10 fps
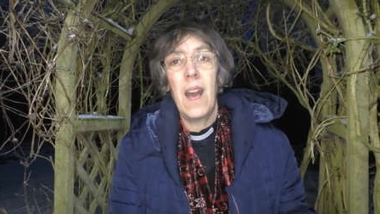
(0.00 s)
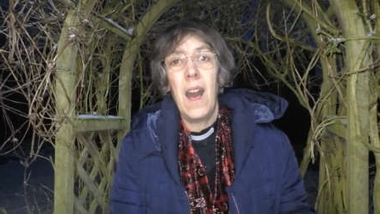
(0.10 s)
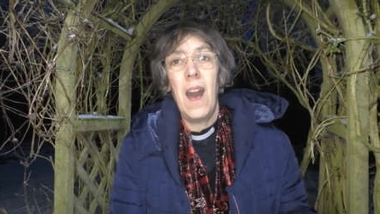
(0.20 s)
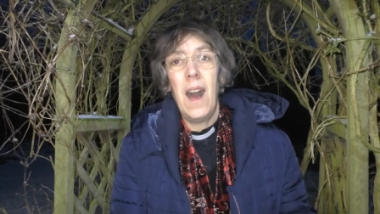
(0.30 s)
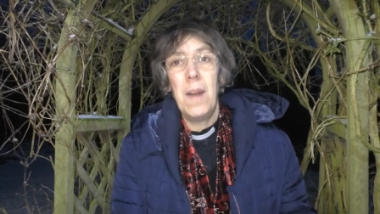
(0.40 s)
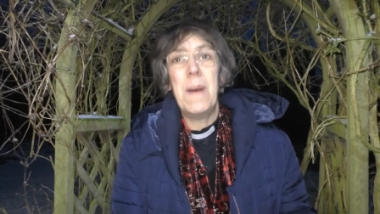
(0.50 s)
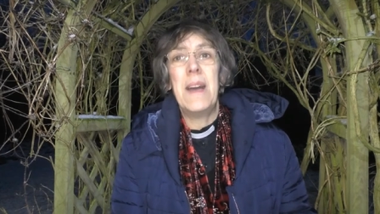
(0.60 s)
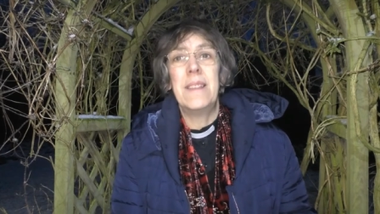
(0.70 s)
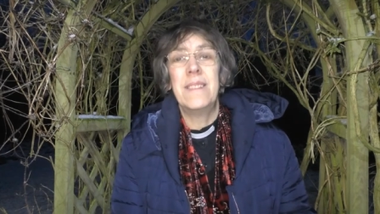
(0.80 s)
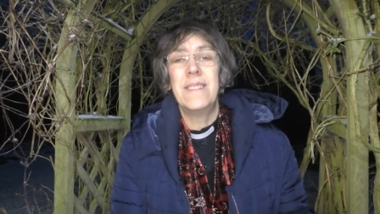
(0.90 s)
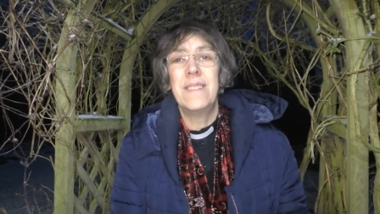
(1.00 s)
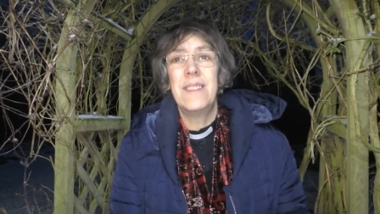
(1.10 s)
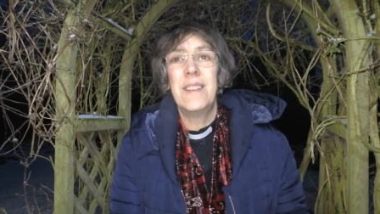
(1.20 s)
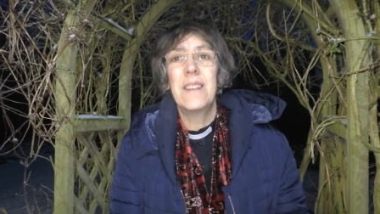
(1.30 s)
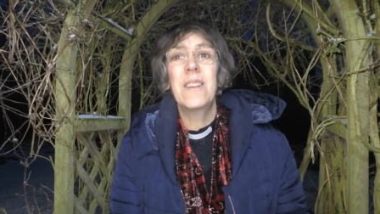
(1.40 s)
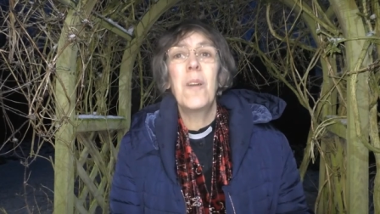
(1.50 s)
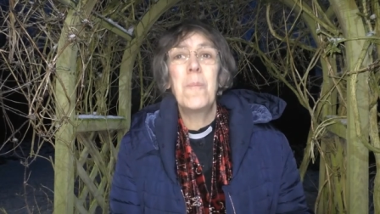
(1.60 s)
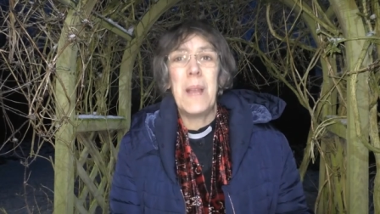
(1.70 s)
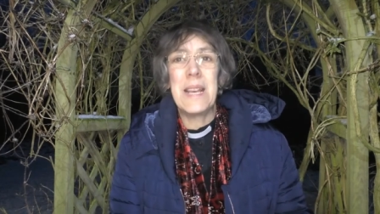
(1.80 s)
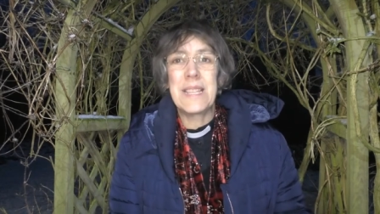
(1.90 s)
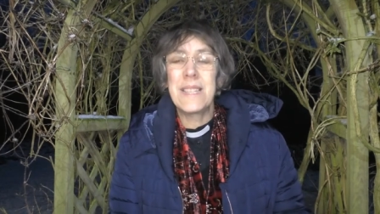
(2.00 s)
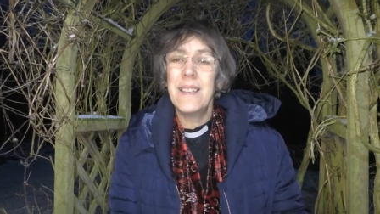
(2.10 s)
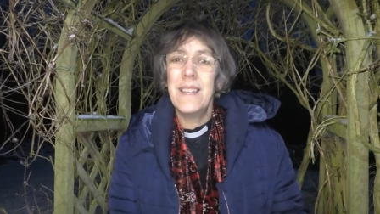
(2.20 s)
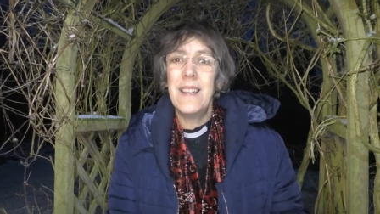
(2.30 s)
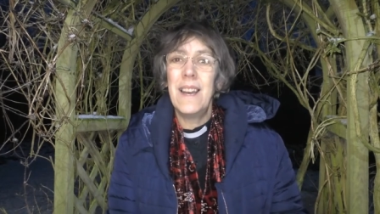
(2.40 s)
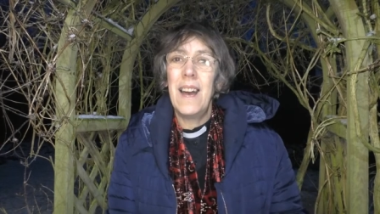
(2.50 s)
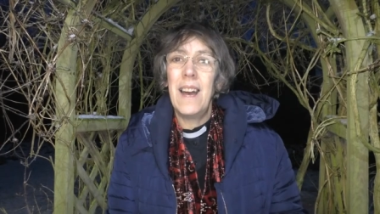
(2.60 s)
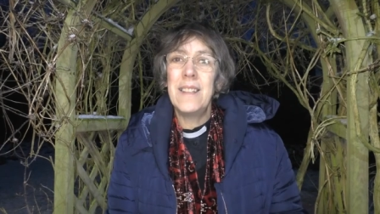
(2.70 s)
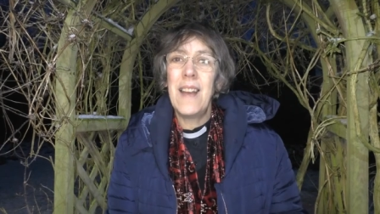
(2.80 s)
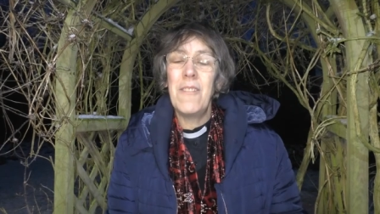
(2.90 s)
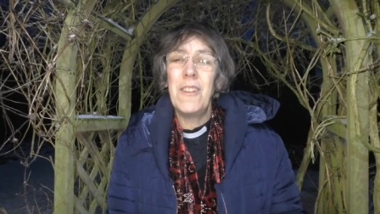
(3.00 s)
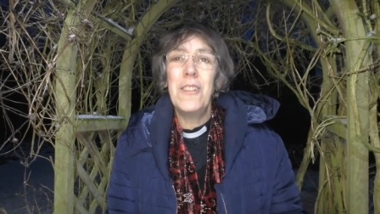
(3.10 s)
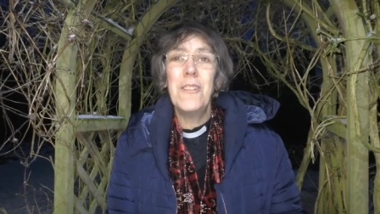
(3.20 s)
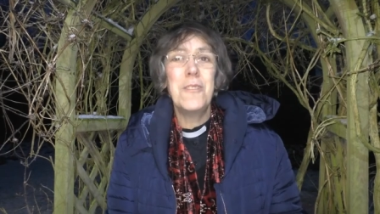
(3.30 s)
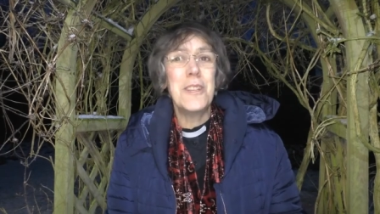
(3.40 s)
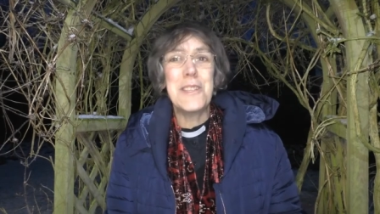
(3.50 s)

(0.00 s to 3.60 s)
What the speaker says: Amen. God bless, and have a lovely